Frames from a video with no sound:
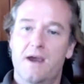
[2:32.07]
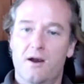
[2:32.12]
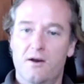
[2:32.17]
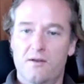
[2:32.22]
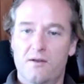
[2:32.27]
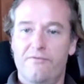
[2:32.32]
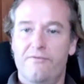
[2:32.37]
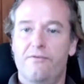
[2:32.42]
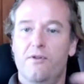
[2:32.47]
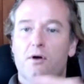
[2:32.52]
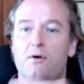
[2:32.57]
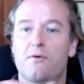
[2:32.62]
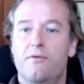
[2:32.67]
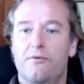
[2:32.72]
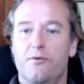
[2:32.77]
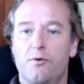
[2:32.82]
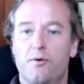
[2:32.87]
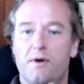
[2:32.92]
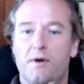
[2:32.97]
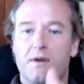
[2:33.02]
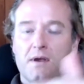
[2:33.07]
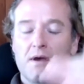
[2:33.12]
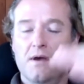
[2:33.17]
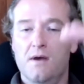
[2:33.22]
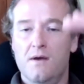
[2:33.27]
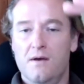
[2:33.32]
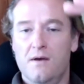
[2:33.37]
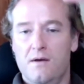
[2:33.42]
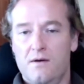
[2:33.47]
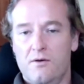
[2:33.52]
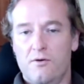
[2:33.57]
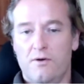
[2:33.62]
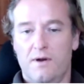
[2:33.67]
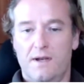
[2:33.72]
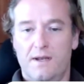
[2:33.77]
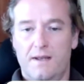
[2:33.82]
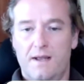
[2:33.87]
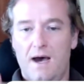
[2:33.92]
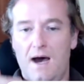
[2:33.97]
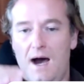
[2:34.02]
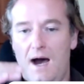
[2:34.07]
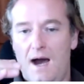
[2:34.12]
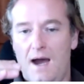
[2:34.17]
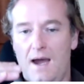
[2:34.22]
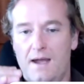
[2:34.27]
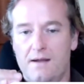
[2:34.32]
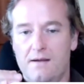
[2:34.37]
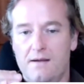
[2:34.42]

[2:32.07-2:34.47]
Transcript: to flow through it, created a high